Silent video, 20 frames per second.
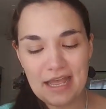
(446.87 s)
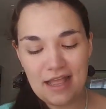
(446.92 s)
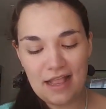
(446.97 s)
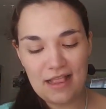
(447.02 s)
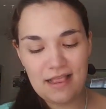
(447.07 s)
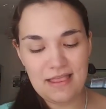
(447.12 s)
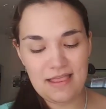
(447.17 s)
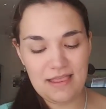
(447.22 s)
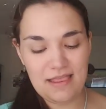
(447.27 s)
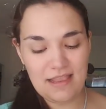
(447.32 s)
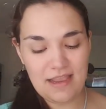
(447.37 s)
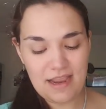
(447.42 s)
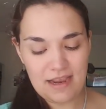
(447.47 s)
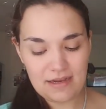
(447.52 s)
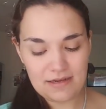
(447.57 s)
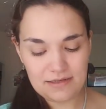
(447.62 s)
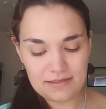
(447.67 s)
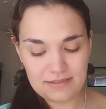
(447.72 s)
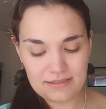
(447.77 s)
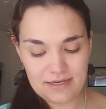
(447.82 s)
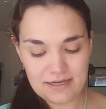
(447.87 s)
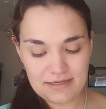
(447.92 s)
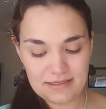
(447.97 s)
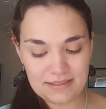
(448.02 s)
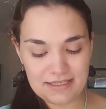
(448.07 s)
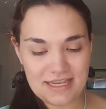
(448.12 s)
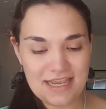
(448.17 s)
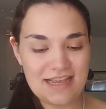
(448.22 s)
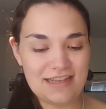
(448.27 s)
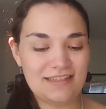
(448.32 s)

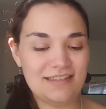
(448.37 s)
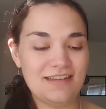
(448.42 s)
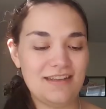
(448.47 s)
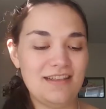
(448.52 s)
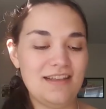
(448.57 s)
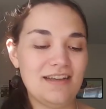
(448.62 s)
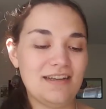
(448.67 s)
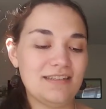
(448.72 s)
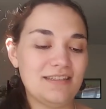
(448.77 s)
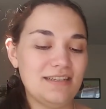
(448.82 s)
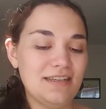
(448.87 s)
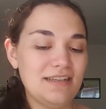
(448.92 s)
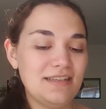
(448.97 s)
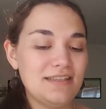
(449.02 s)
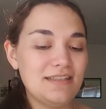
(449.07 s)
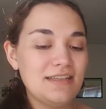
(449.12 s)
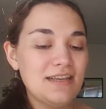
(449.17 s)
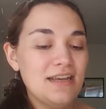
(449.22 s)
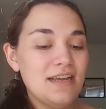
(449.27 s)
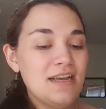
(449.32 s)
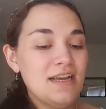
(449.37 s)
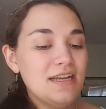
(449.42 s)
Alexis? Yes, Alexis.